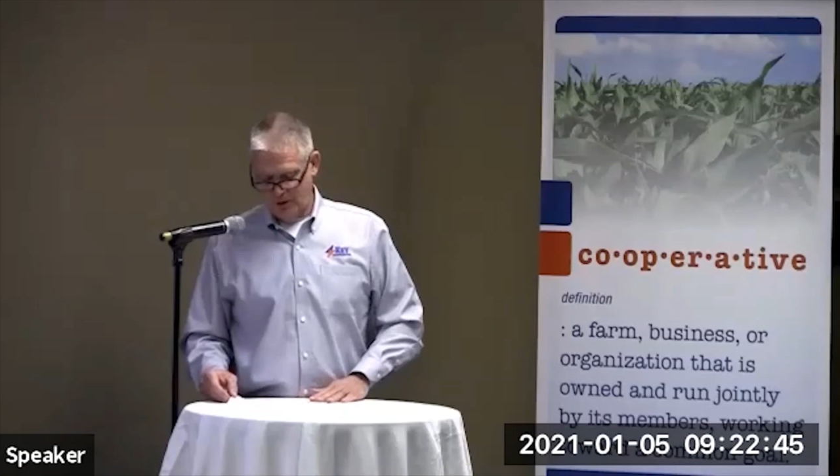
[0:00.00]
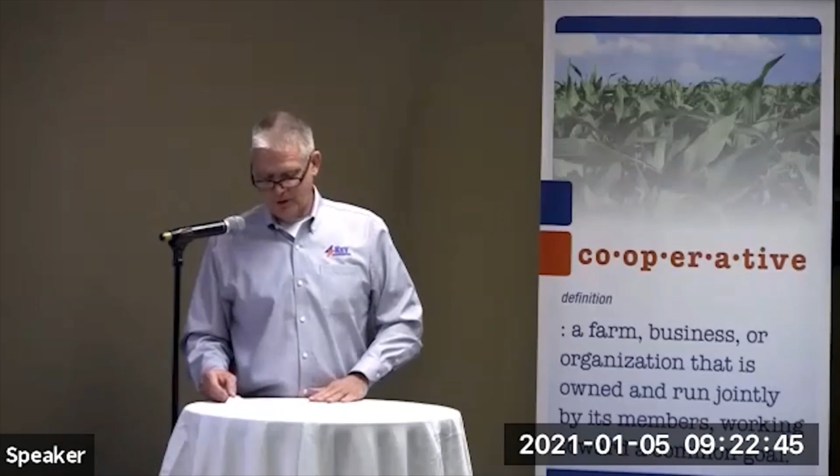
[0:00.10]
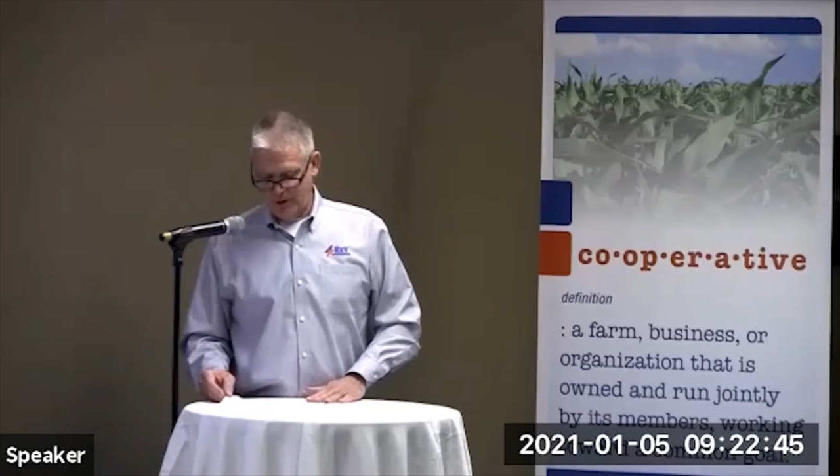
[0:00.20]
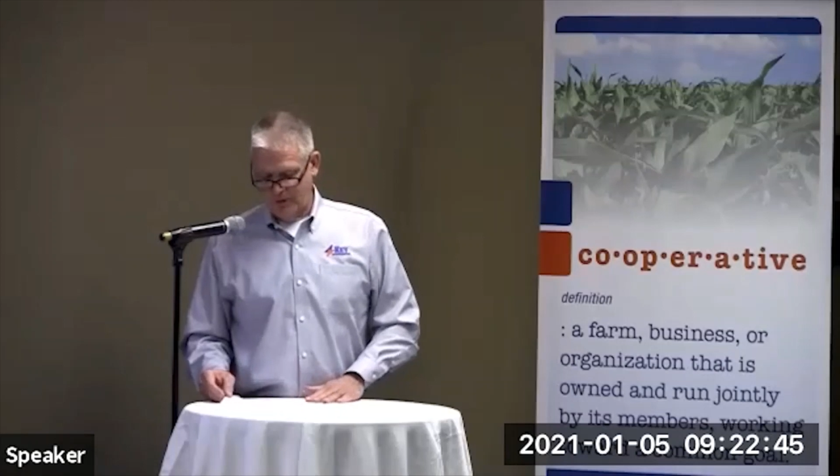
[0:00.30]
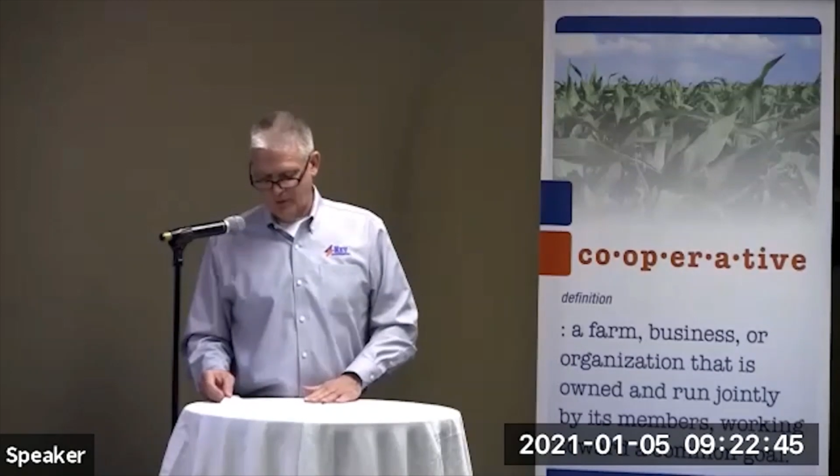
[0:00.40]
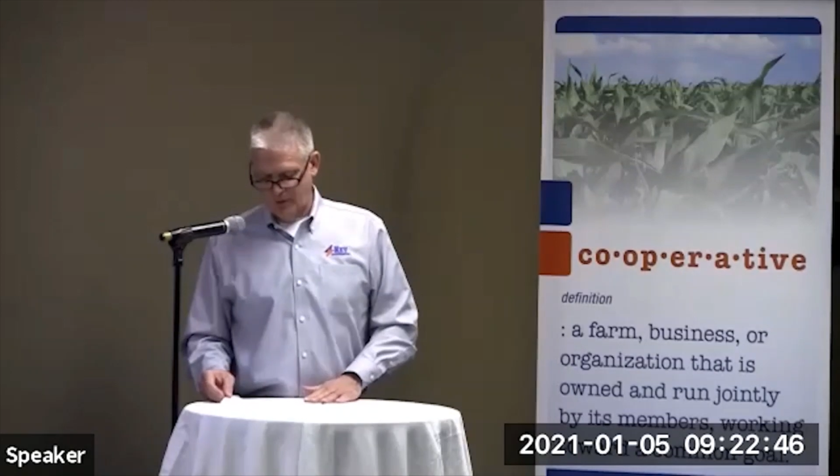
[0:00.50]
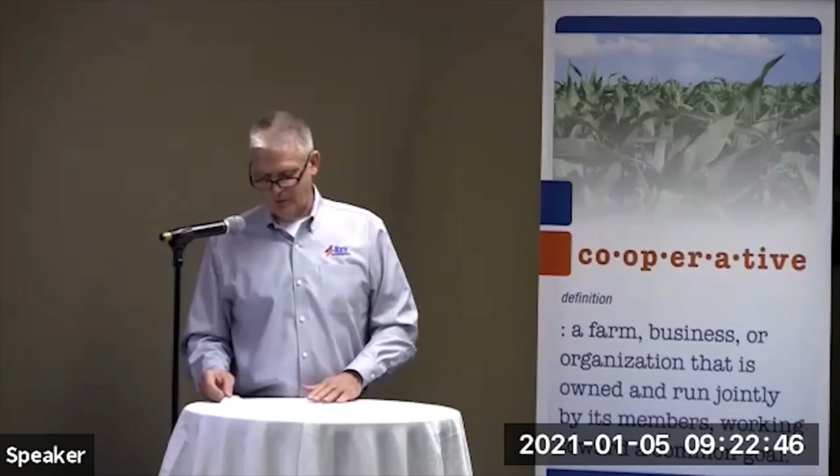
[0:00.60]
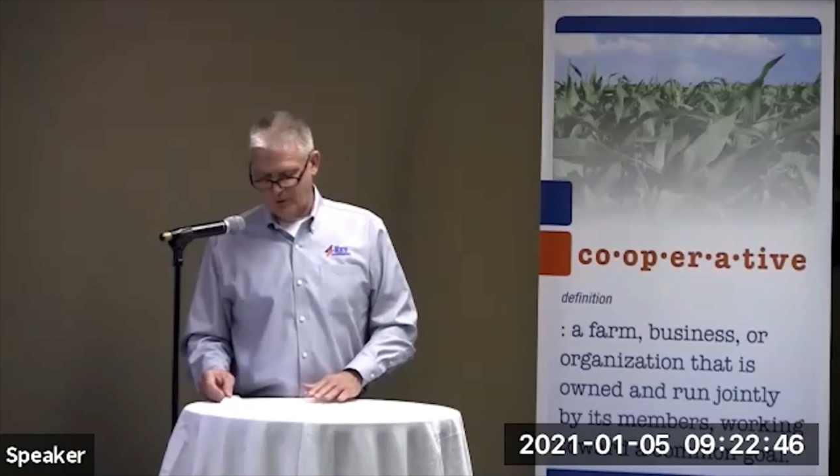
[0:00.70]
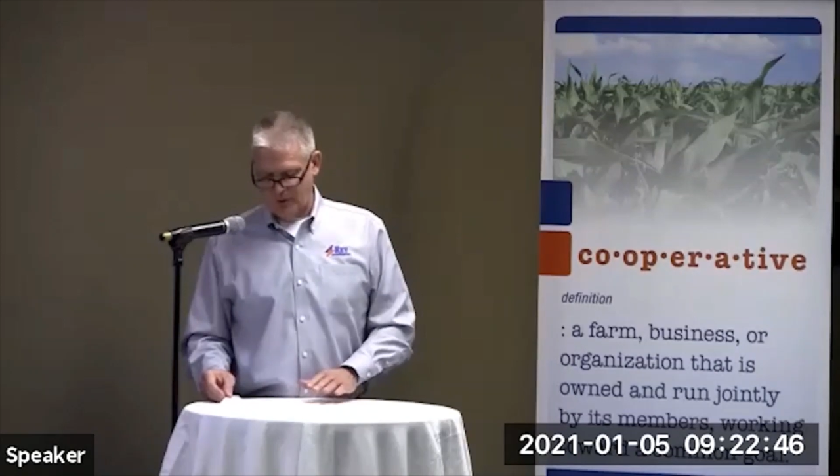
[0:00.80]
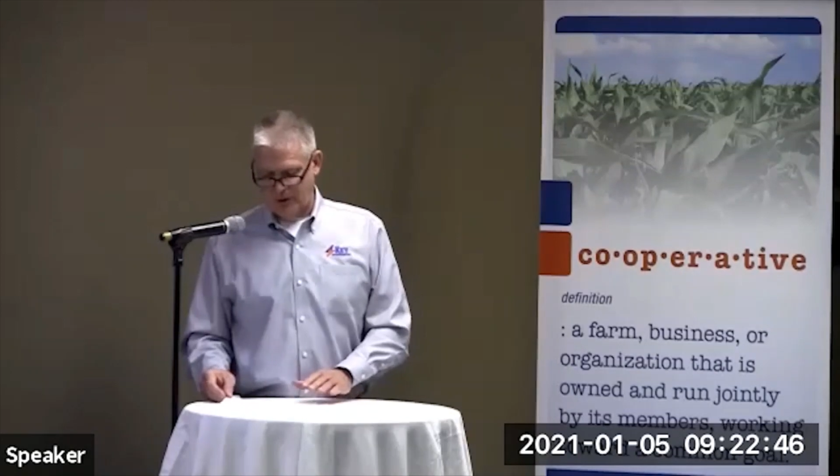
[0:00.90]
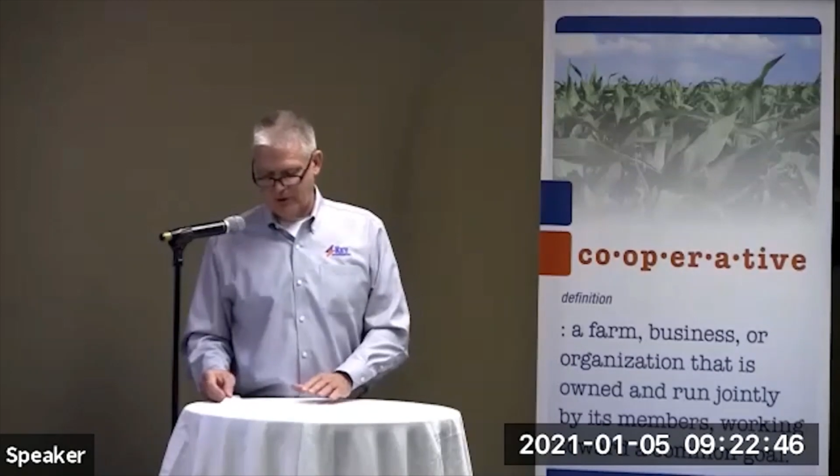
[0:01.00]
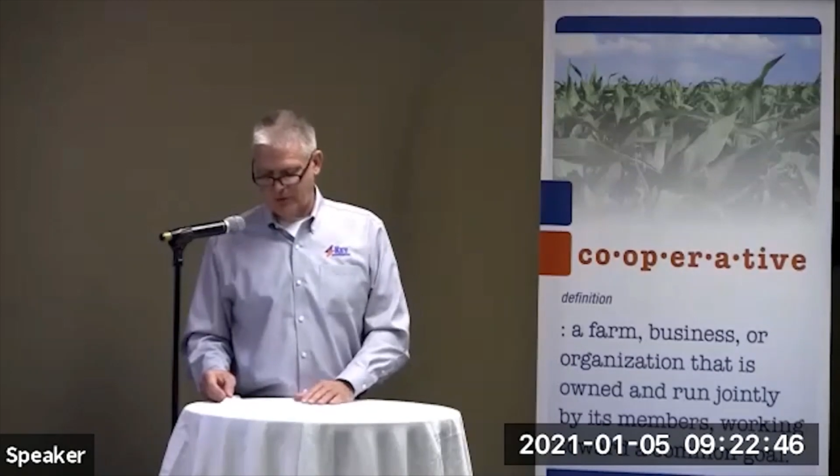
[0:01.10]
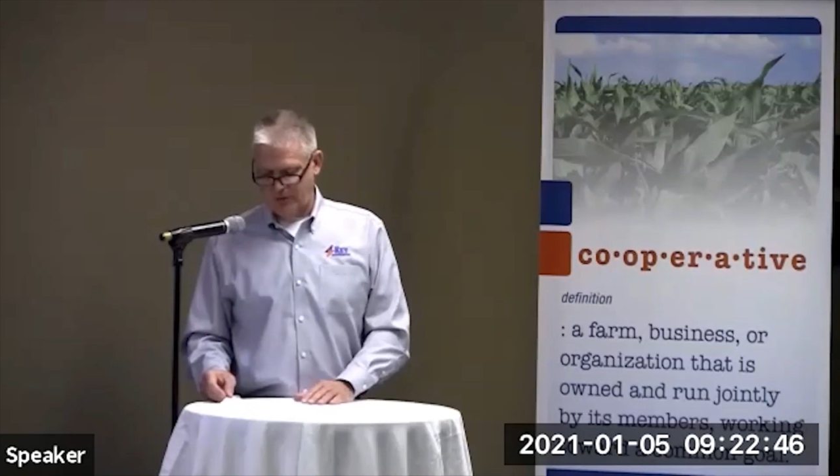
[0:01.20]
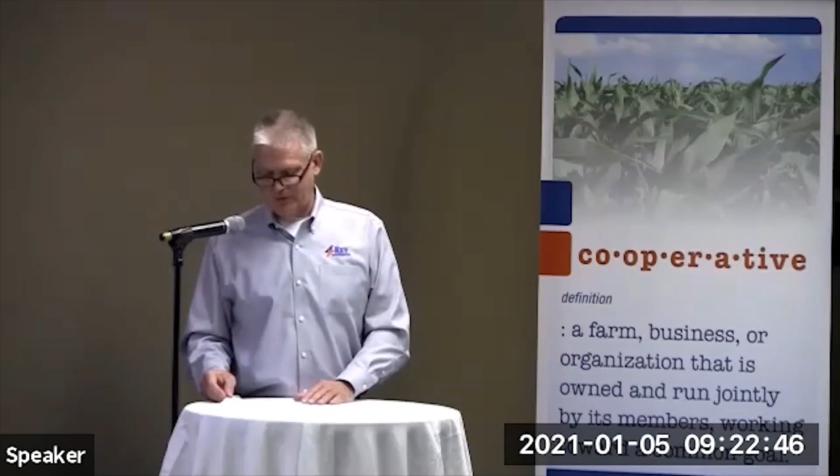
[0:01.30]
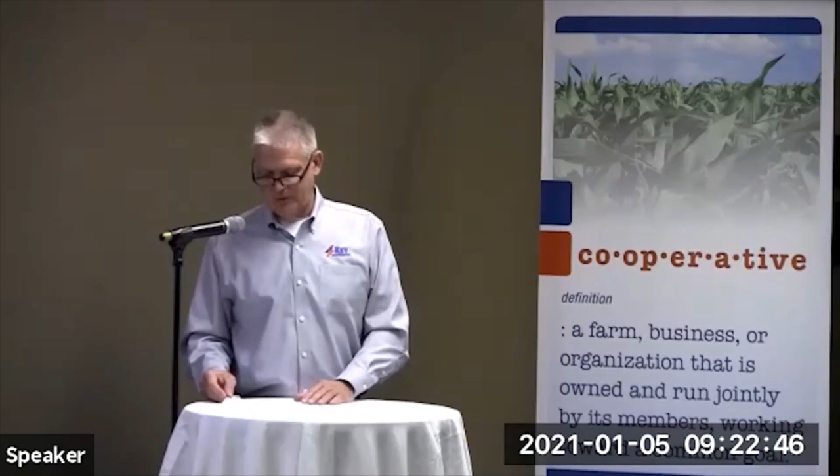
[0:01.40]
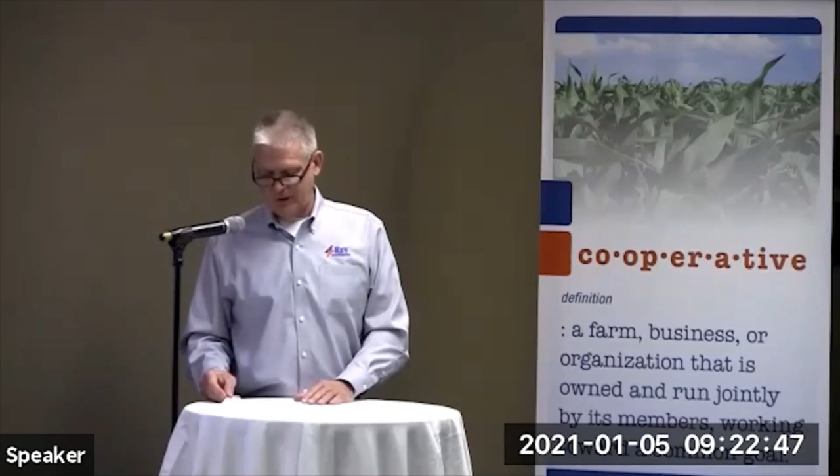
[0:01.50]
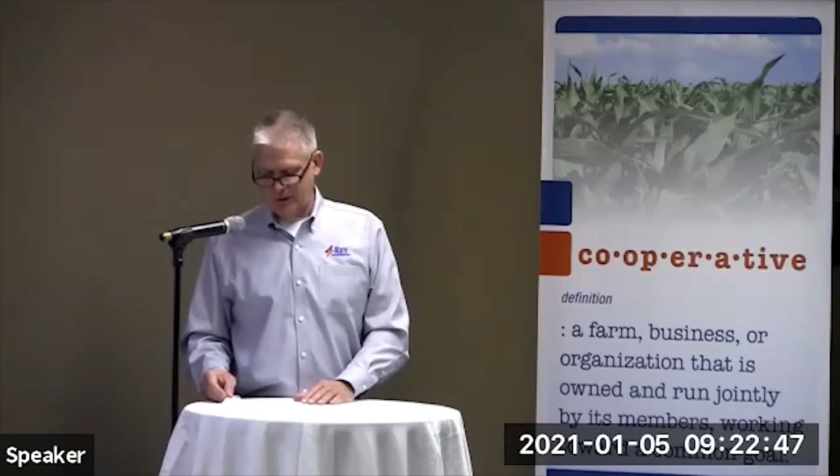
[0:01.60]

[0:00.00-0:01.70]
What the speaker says: of those locations needing